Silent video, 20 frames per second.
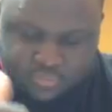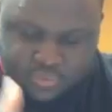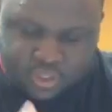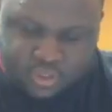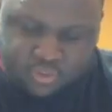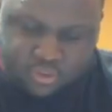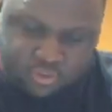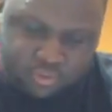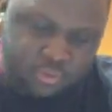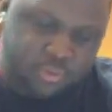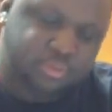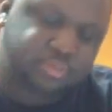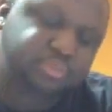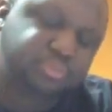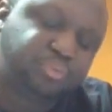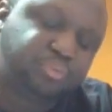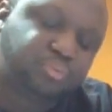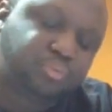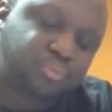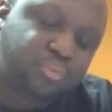Philly regional.
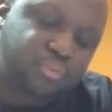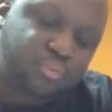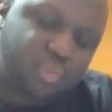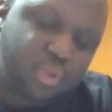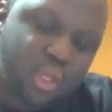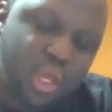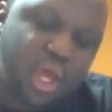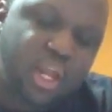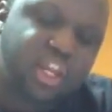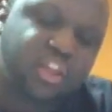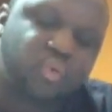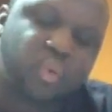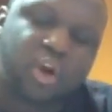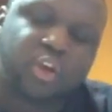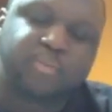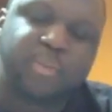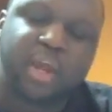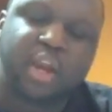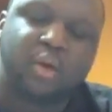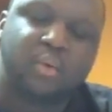This
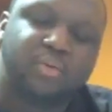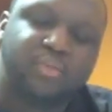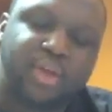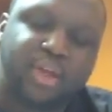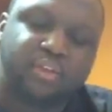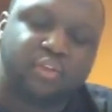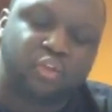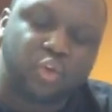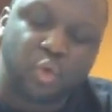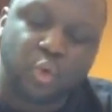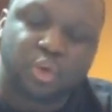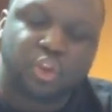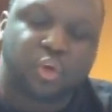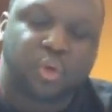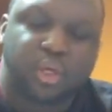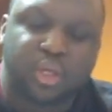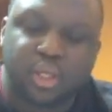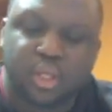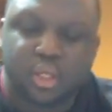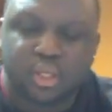works better with 2 or
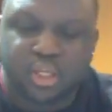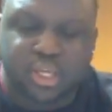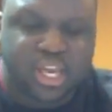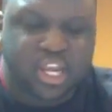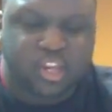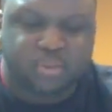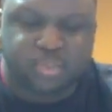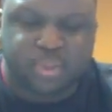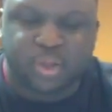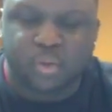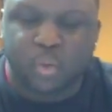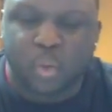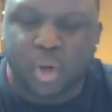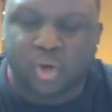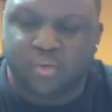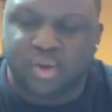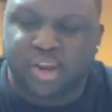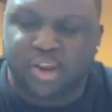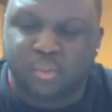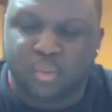3. You can't just play with
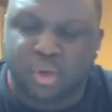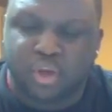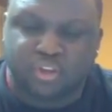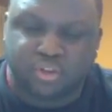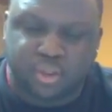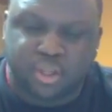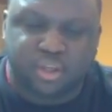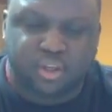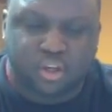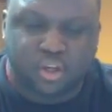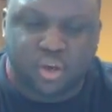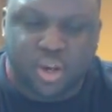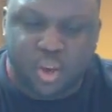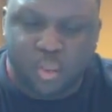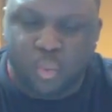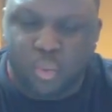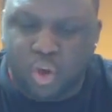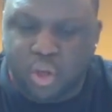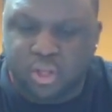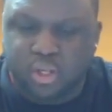1 random one, because
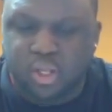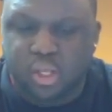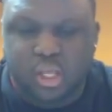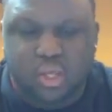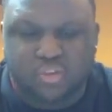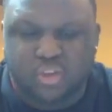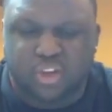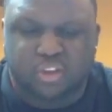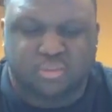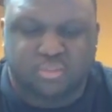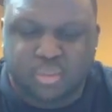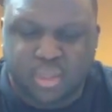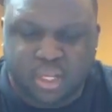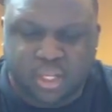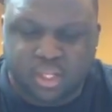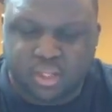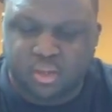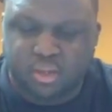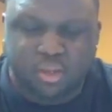that one, if you just mill it,